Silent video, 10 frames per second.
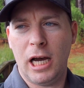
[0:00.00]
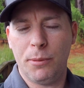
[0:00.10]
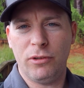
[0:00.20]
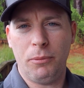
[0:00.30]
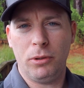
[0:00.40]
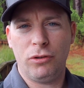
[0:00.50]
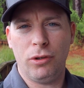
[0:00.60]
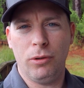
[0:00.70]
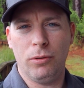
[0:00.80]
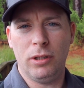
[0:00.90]
was able
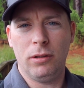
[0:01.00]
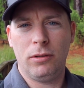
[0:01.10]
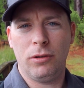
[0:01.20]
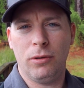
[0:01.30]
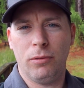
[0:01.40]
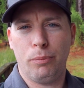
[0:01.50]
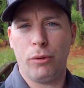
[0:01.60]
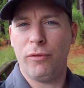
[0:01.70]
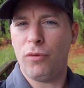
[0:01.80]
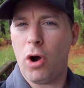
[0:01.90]
to
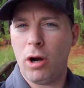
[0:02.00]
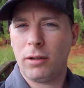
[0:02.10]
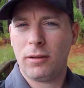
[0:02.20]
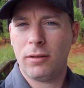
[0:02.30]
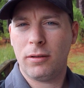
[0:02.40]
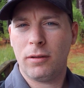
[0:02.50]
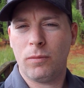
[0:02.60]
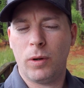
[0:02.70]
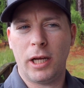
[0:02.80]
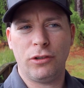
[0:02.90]
prove wrong
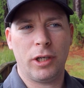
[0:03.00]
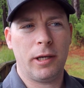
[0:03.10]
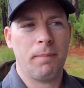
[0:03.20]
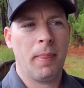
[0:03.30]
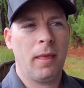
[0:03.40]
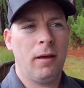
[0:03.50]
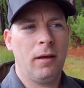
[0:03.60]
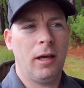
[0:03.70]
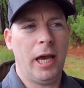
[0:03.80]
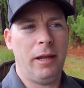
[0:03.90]
when I took it.
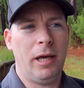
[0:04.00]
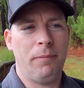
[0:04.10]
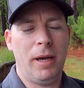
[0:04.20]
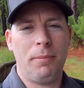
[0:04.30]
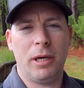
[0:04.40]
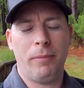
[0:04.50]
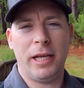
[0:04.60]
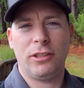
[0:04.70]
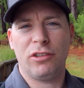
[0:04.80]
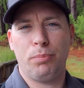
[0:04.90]
And maybe it
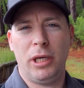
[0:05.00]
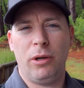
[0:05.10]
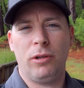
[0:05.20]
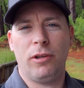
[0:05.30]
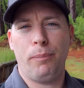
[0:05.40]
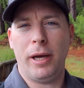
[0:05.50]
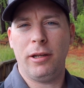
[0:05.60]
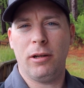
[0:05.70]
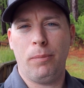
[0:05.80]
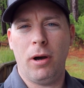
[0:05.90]
might just be
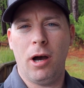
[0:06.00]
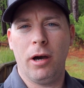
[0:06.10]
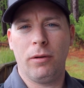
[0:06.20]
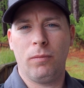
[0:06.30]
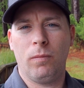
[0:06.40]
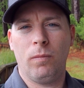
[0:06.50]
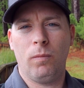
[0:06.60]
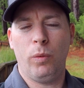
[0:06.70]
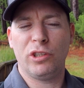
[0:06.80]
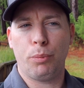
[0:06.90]
dependent upon
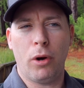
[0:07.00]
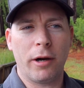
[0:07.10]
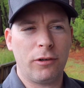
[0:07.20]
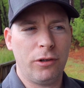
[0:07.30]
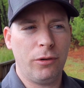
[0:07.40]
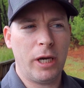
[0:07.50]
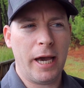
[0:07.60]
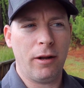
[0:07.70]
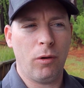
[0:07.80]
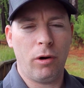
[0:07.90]
which proctor you
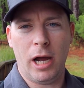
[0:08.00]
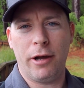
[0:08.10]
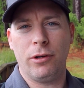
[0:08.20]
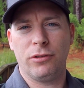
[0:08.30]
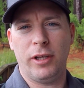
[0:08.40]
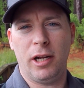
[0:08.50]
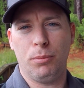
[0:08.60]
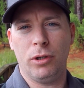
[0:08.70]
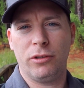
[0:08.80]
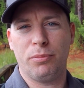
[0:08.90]
get or how your
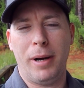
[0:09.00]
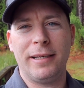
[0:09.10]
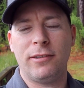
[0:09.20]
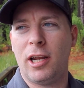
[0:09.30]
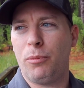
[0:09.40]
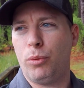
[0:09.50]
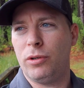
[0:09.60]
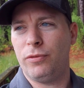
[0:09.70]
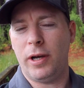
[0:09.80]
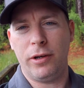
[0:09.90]
setup looks. My setup
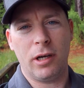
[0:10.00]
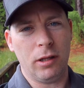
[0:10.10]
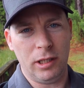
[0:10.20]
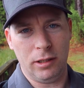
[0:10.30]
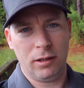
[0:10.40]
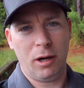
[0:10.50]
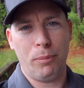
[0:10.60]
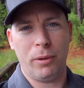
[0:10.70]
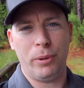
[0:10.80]
was very clean. I'll put a